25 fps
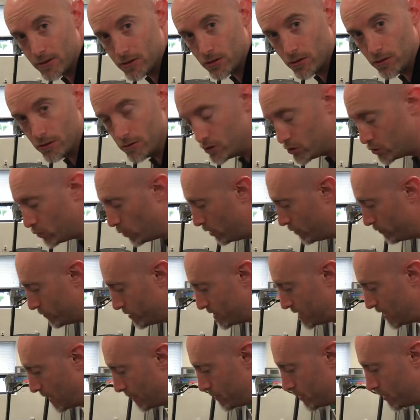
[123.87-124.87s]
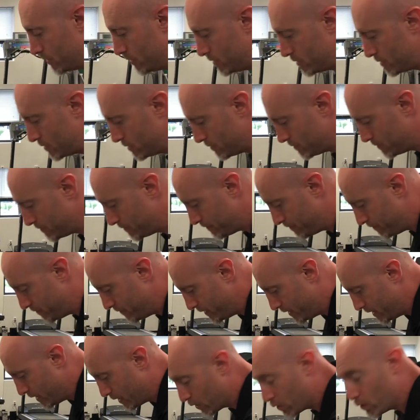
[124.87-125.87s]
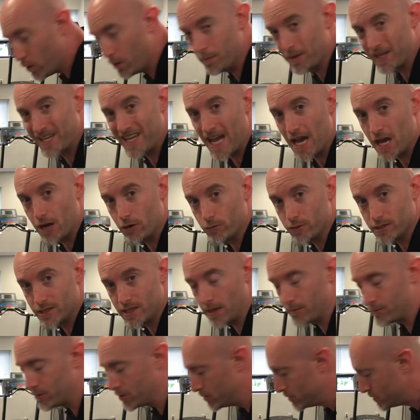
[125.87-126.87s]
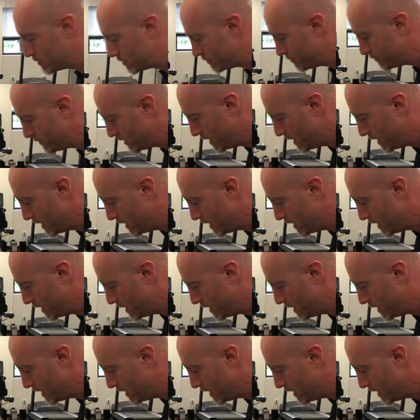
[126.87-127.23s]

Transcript: the certain joint receptors, called mechanoreceptors,